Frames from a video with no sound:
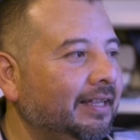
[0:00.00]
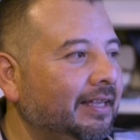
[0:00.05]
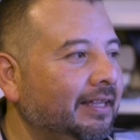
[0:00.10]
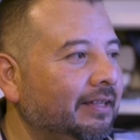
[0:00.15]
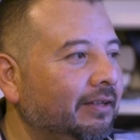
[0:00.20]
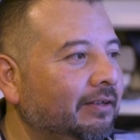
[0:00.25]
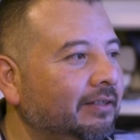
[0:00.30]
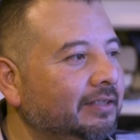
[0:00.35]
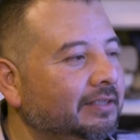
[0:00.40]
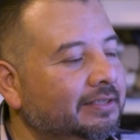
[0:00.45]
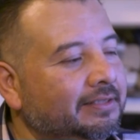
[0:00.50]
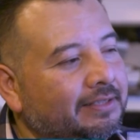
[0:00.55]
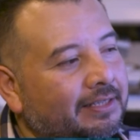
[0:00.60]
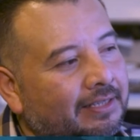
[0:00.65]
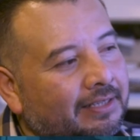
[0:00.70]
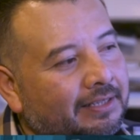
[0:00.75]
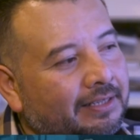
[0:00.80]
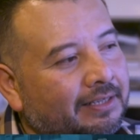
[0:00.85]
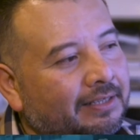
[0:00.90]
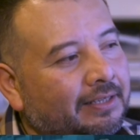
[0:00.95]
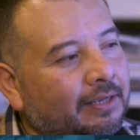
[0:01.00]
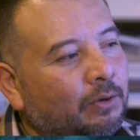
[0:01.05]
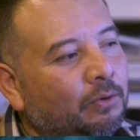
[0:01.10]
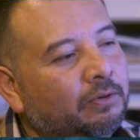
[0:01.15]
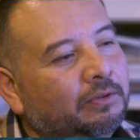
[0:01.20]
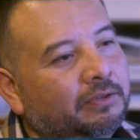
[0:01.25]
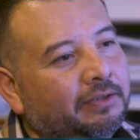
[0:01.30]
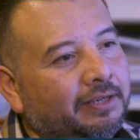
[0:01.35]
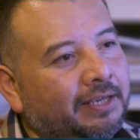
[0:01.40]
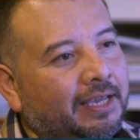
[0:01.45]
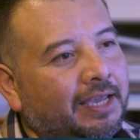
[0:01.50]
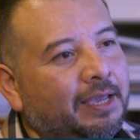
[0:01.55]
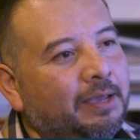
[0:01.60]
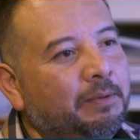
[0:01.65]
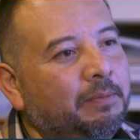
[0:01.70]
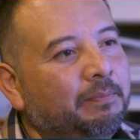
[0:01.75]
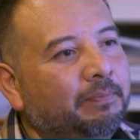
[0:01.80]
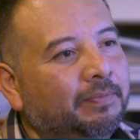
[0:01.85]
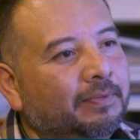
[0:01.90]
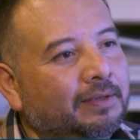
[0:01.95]
All of a sudden, the owner
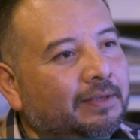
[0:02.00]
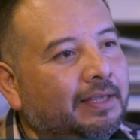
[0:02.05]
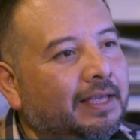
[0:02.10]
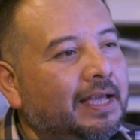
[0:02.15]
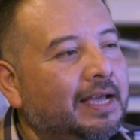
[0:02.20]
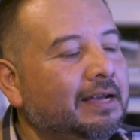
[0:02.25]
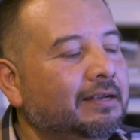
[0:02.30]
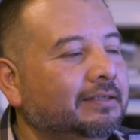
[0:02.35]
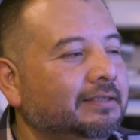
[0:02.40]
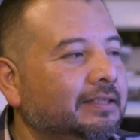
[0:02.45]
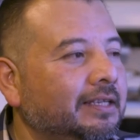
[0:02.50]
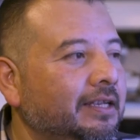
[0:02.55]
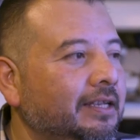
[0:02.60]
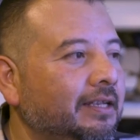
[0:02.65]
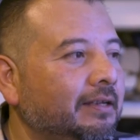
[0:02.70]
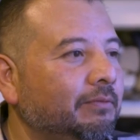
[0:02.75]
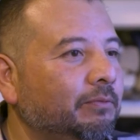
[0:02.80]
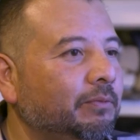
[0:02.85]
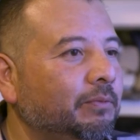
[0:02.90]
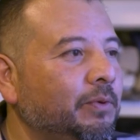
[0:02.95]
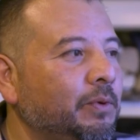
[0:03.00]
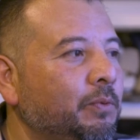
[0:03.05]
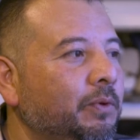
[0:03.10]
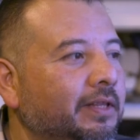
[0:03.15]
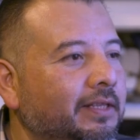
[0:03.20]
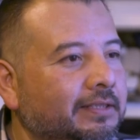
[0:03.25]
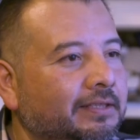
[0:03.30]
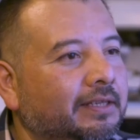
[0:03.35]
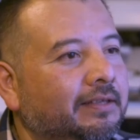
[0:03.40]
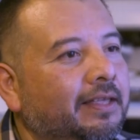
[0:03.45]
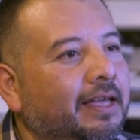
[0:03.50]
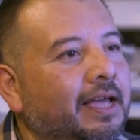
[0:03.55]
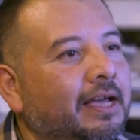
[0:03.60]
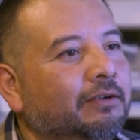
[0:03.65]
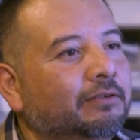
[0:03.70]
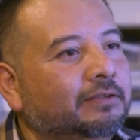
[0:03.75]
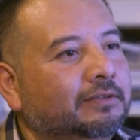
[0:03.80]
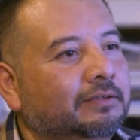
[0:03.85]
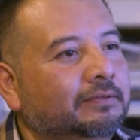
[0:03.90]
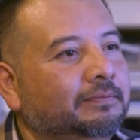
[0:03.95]
came to the house, say, "We want to sell the
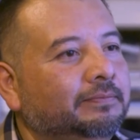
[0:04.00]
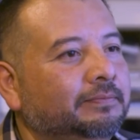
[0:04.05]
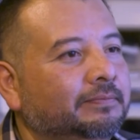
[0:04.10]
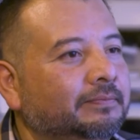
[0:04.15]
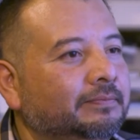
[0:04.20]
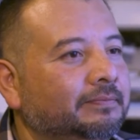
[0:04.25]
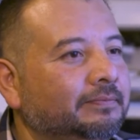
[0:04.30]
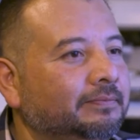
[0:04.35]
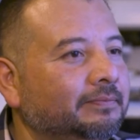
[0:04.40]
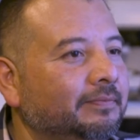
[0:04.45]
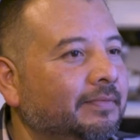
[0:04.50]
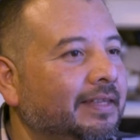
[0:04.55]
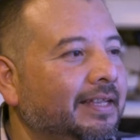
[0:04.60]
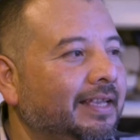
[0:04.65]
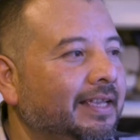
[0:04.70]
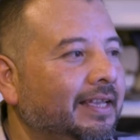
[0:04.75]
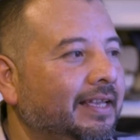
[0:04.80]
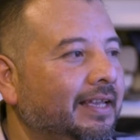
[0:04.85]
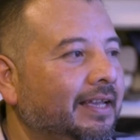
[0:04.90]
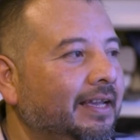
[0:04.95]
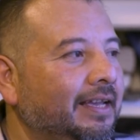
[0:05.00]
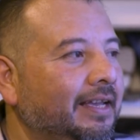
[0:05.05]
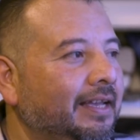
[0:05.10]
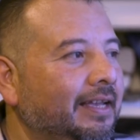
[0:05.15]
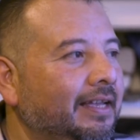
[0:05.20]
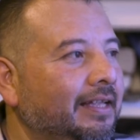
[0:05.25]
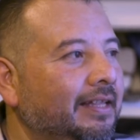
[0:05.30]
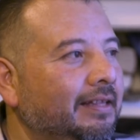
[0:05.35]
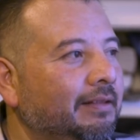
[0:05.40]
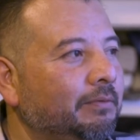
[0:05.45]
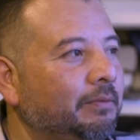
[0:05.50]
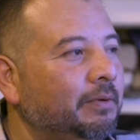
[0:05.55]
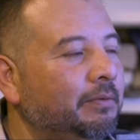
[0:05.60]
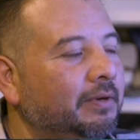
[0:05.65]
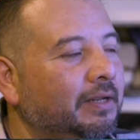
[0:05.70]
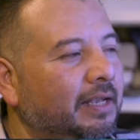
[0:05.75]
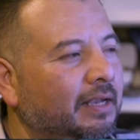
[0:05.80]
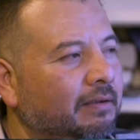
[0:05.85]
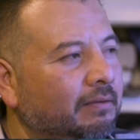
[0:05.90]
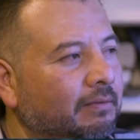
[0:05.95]
house." And we
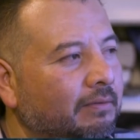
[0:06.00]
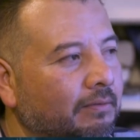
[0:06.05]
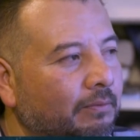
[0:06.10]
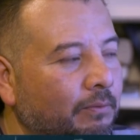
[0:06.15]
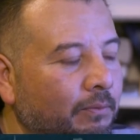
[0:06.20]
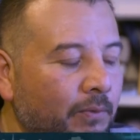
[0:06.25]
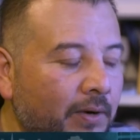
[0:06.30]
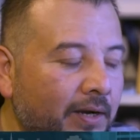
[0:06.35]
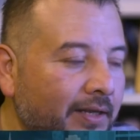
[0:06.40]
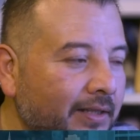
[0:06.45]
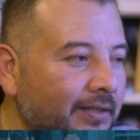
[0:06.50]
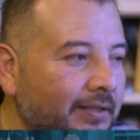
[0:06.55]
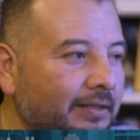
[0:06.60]
were like, "What?"